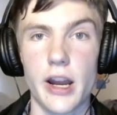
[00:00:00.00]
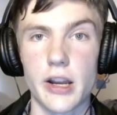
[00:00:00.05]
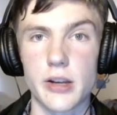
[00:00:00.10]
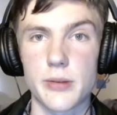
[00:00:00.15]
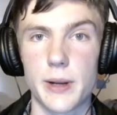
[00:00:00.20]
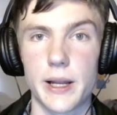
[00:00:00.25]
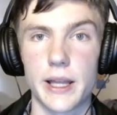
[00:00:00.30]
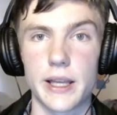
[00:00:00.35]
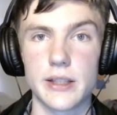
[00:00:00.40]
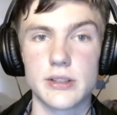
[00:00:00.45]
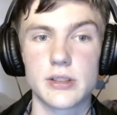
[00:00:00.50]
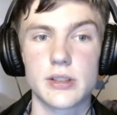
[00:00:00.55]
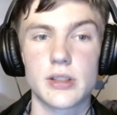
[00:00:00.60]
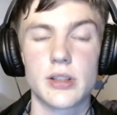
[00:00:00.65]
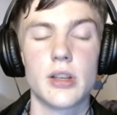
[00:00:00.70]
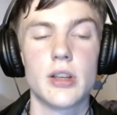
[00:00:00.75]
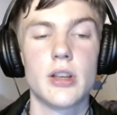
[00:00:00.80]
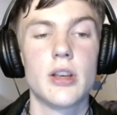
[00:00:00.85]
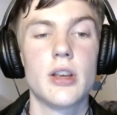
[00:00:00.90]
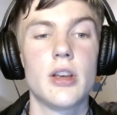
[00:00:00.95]
players,
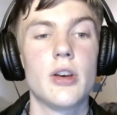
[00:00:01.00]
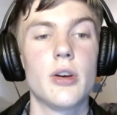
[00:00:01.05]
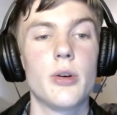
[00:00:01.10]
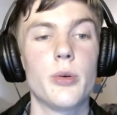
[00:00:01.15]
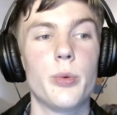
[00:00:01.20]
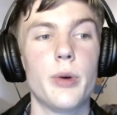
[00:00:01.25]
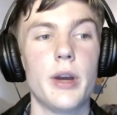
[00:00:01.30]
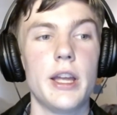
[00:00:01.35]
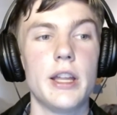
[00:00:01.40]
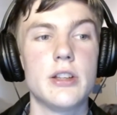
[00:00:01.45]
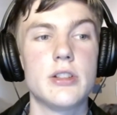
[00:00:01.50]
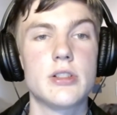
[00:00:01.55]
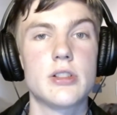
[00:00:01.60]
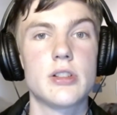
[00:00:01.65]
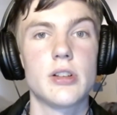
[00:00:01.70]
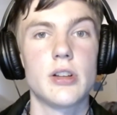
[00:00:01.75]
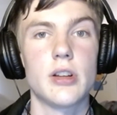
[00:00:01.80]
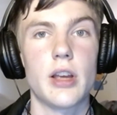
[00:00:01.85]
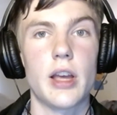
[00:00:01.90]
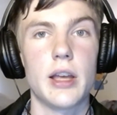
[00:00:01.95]

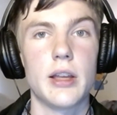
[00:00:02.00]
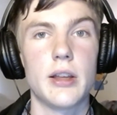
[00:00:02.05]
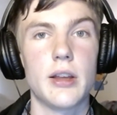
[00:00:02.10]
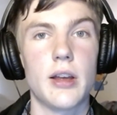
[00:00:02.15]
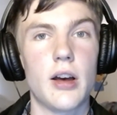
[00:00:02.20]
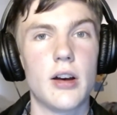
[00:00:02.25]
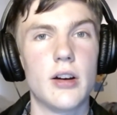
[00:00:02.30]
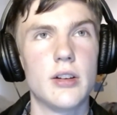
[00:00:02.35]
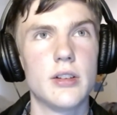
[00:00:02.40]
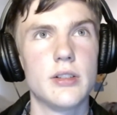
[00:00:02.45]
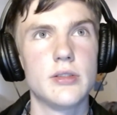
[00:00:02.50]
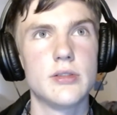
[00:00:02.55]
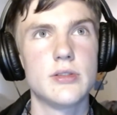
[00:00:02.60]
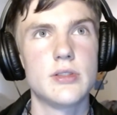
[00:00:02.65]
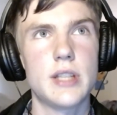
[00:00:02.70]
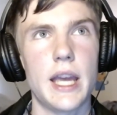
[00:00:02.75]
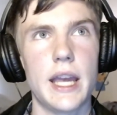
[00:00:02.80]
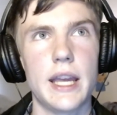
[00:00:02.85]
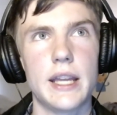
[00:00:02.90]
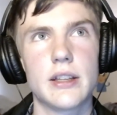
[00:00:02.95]
which aren't
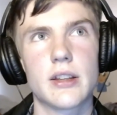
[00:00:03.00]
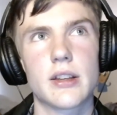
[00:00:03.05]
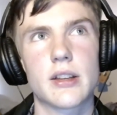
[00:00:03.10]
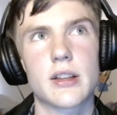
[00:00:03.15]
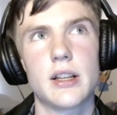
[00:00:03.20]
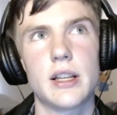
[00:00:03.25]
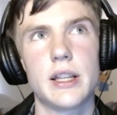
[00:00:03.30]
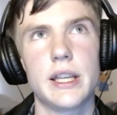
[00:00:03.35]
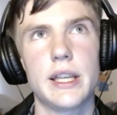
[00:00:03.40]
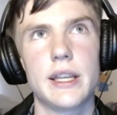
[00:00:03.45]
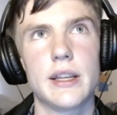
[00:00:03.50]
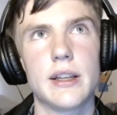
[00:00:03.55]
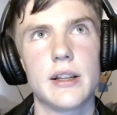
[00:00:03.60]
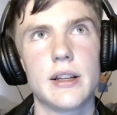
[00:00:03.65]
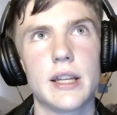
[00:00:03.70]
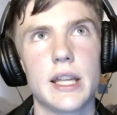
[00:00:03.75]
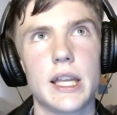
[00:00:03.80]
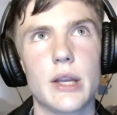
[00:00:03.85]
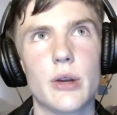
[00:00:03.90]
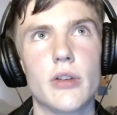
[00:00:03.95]
technically
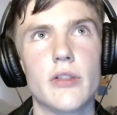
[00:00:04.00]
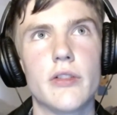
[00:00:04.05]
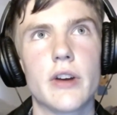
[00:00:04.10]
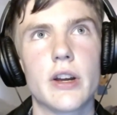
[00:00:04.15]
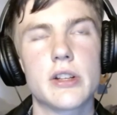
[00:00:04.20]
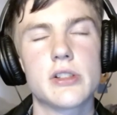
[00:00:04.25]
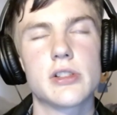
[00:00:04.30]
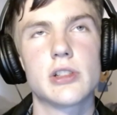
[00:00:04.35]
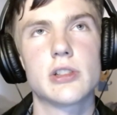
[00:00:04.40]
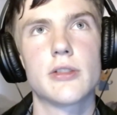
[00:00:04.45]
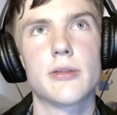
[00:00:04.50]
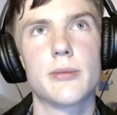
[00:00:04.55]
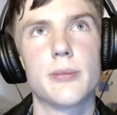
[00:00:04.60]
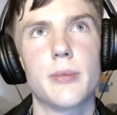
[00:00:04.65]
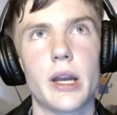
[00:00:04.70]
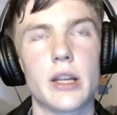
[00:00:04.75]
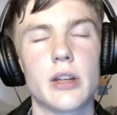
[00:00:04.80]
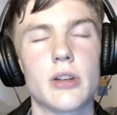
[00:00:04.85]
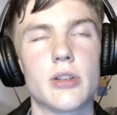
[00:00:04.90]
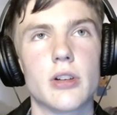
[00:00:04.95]
legal versions of
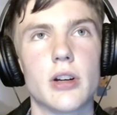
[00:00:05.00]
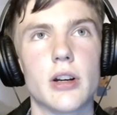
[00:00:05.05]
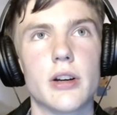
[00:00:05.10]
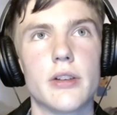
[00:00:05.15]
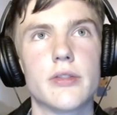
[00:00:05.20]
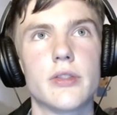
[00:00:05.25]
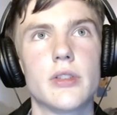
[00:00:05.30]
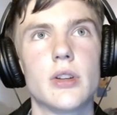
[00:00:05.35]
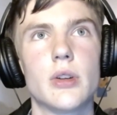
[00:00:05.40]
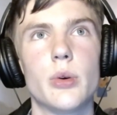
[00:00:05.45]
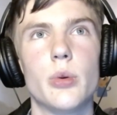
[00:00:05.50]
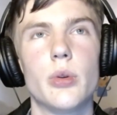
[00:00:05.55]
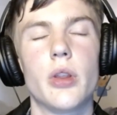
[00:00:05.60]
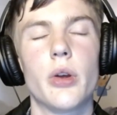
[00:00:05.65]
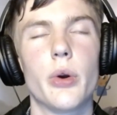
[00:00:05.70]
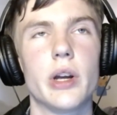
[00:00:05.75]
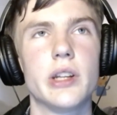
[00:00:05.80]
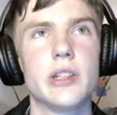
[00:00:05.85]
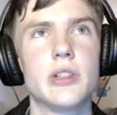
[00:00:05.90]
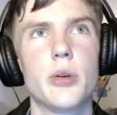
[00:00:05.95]
Minecraft.
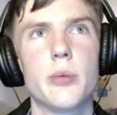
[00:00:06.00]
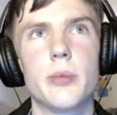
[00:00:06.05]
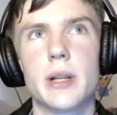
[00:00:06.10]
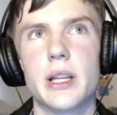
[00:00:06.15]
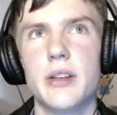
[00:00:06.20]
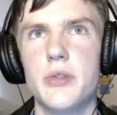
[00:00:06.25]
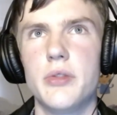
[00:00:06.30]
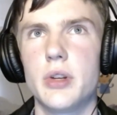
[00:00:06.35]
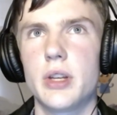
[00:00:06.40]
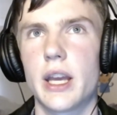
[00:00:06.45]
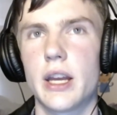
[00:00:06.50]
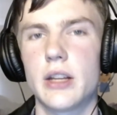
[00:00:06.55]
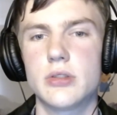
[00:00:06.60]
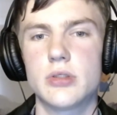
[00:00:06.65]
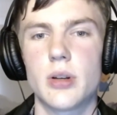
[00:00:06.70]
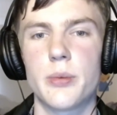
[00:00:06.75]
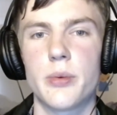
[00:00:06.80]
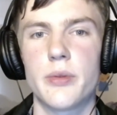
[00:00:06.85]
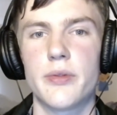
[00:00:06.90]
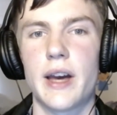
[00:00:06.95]
Although I don't believe you can get in
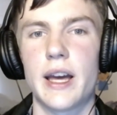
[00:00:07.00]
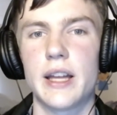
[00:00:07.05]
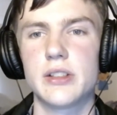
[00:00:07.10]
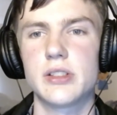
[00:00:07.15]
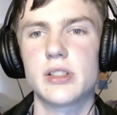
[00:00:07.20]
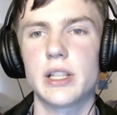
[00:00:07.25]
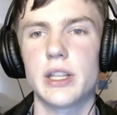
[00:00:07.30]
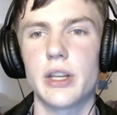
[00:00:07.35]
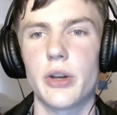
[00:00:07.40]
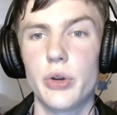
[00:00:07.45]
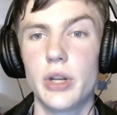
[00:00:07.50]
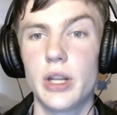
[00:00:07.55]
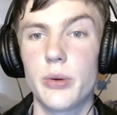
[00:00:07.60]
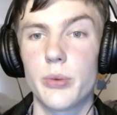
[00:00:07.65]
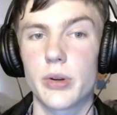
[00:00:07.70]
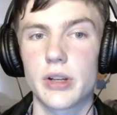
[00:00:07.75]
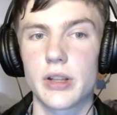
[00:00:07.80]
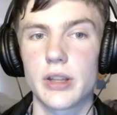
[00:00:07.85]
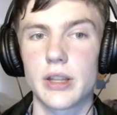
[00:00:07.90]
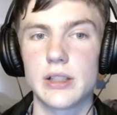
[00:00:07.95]
trouble for actually owning
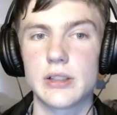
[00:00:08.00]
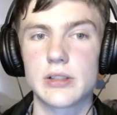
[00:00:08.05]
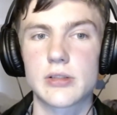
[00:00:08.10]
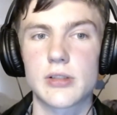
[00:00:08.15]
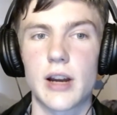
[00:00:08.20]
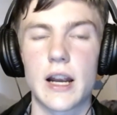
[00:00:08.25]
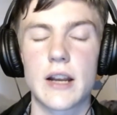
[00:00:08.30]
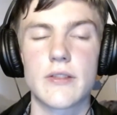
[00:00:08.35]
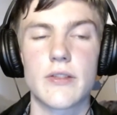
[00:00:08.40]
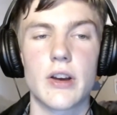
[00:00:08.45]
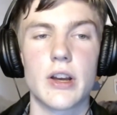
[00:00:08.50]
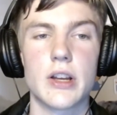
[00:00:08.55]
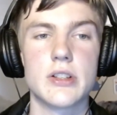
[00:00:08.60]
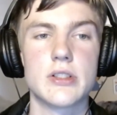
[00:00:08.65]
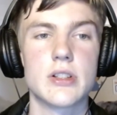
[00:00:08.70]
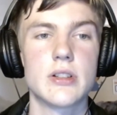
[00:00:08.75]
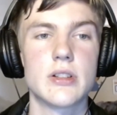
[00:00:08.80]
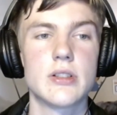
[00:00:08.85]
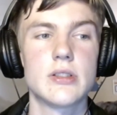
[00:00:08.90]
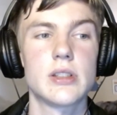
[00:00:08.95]
one of these cracked
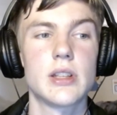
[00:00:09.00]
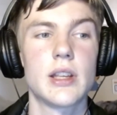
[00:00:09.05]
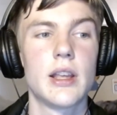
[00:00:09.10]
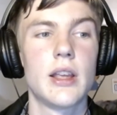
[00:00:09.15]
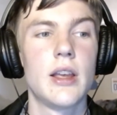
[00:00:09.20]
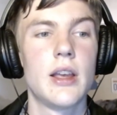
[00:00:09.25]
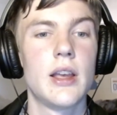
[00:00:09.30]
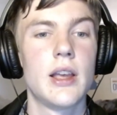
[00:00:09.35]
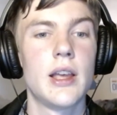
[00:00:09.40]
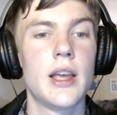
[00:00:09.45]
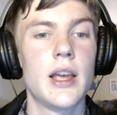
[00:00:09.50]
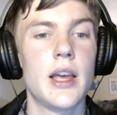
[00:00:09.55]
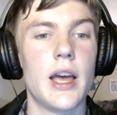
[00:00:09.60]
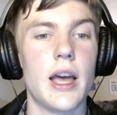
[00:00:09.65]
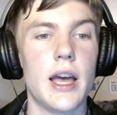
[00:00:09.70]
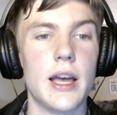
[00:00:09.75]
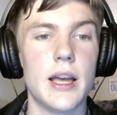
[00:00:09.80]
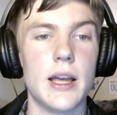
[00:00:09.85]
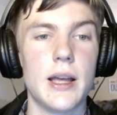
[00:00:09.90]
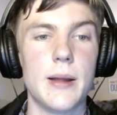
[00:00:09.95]
versions.
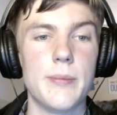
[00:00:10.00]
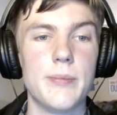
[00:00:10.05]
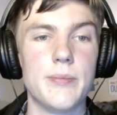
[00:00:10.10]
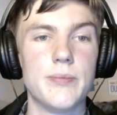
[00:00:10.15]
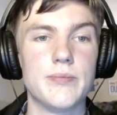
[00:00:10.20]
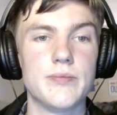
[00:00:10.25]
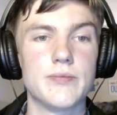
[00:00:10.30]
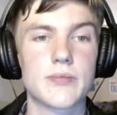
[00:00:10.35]
Yeah,